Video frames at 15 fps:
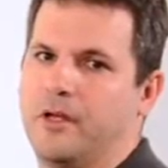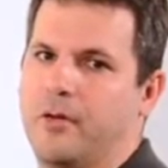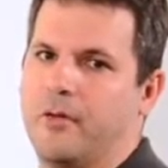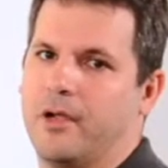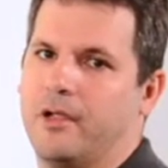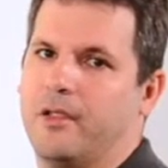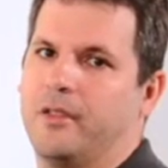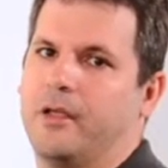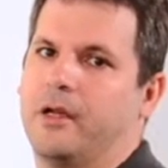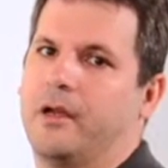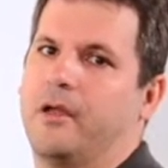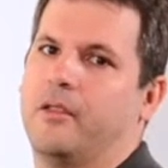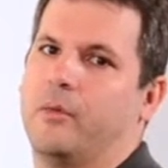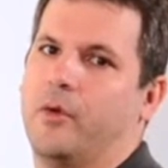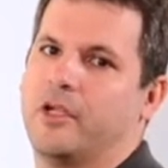material that
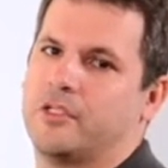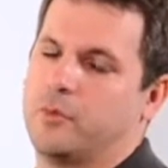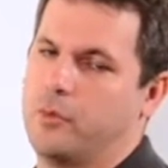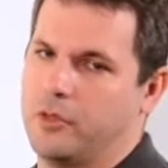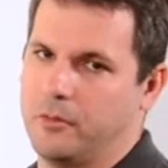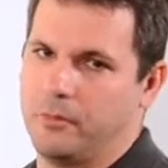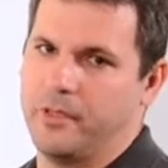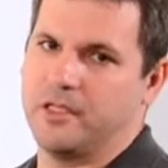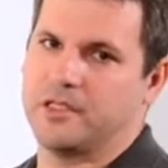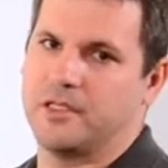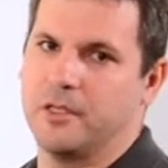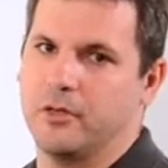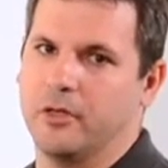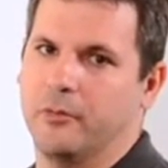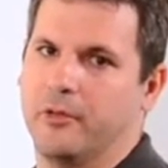otherwise wouldn't be
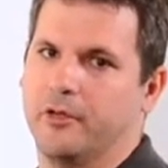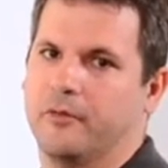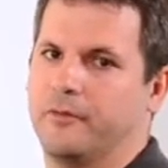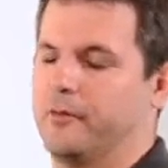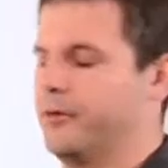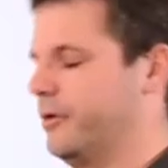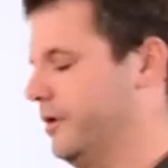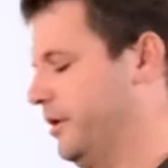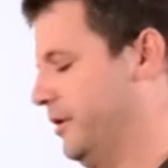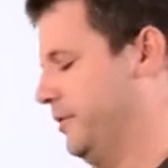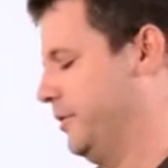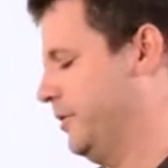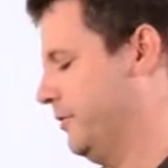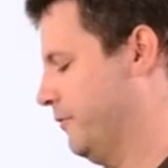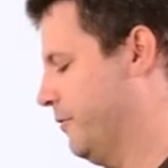suitable for
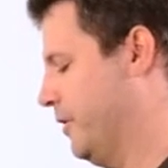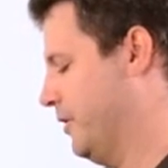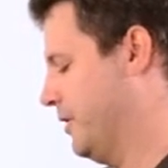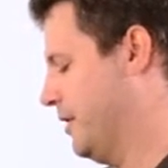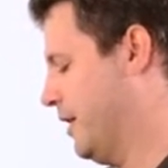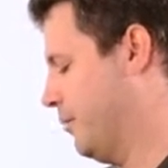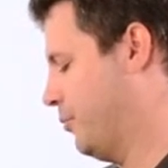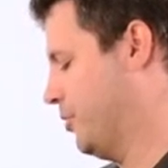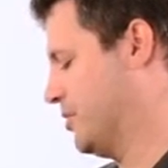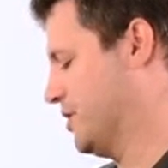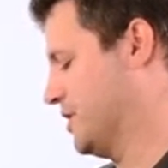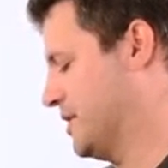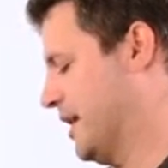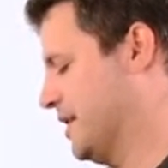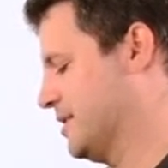a very
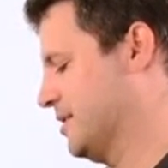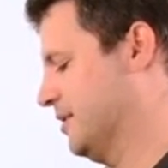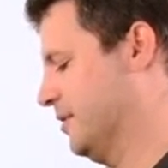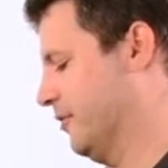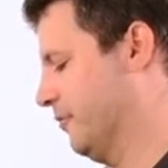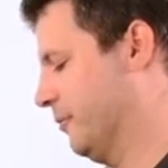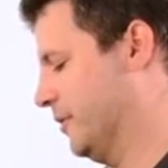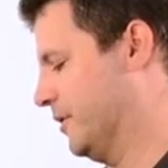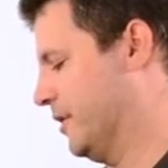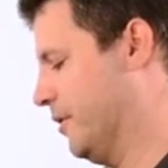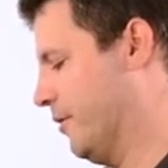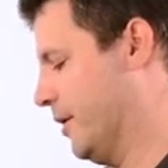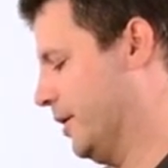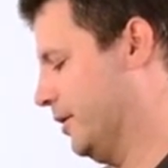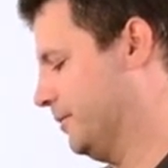temperature sensitive
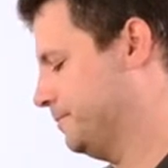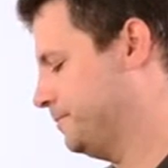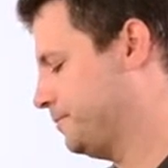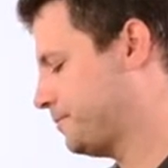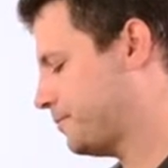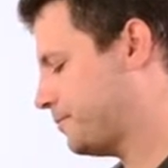material.